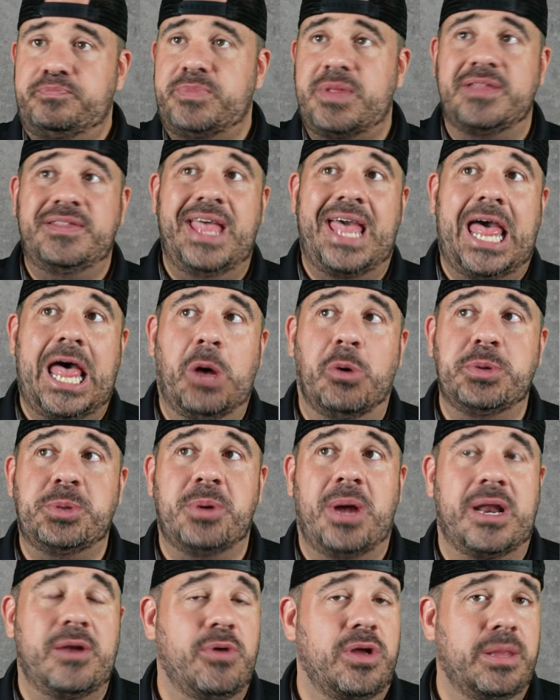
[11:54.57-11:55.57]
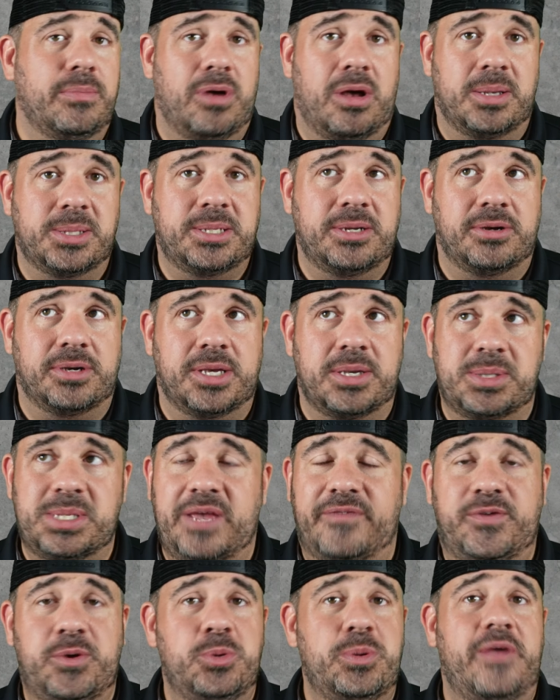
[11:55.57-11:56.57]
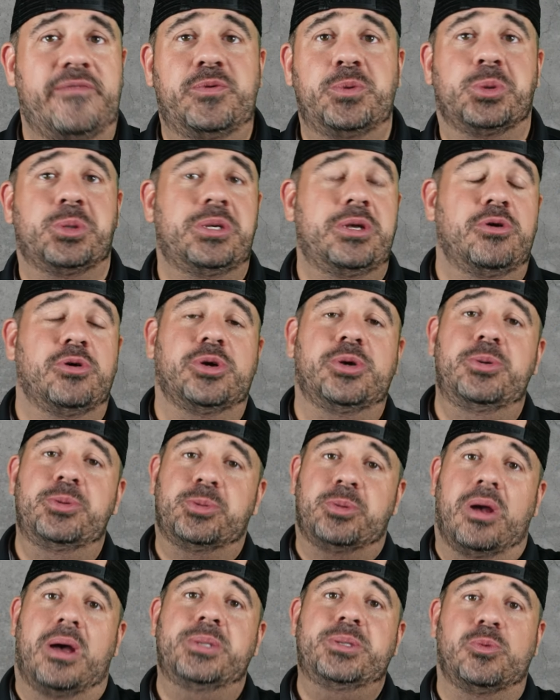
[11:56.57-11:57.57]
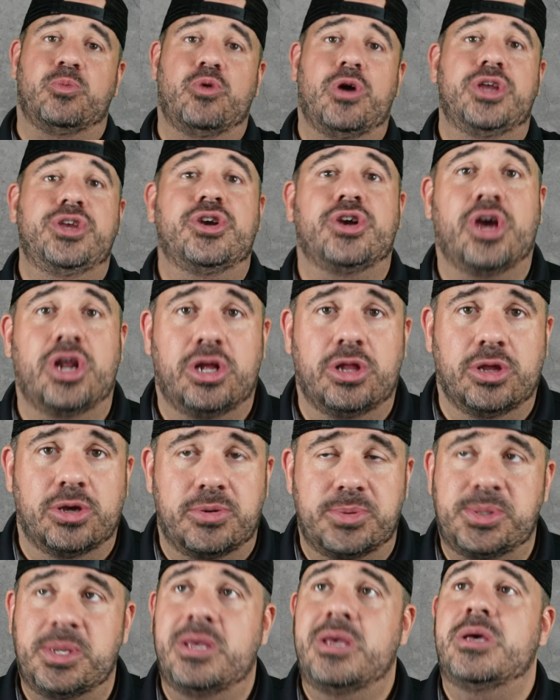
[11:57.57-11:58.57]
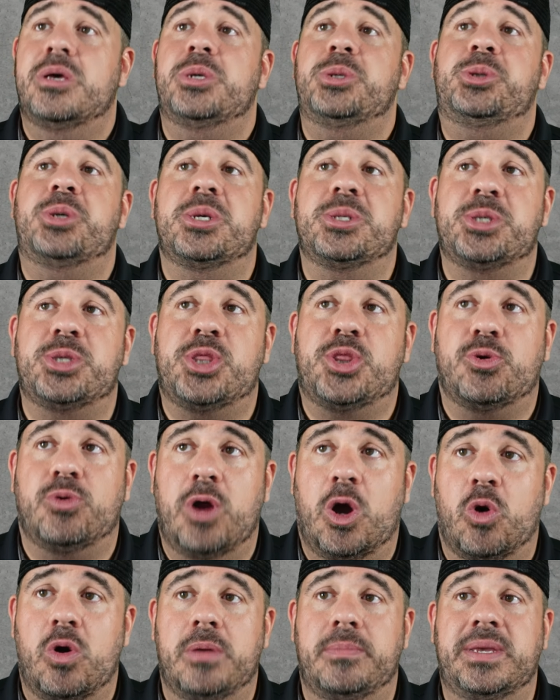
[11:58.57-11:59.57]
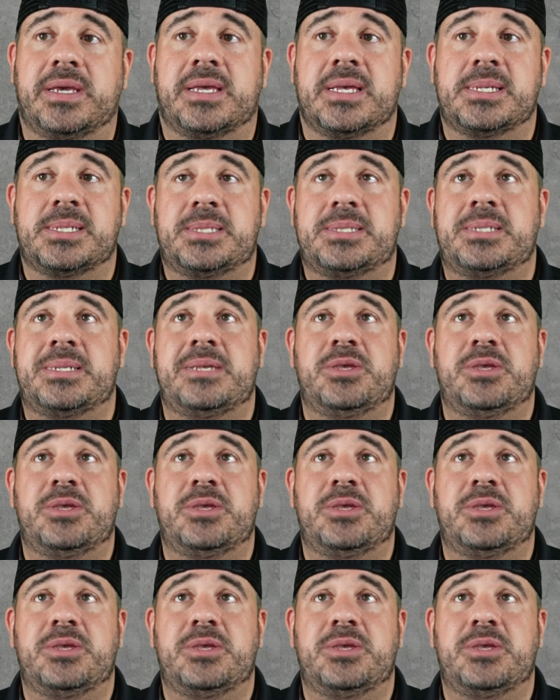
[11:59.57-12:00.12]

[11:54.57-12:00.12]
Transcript: The hell with trying to run the ball, Syracuse. If your Syracuse tries to run, you're going to lose. Just throw it because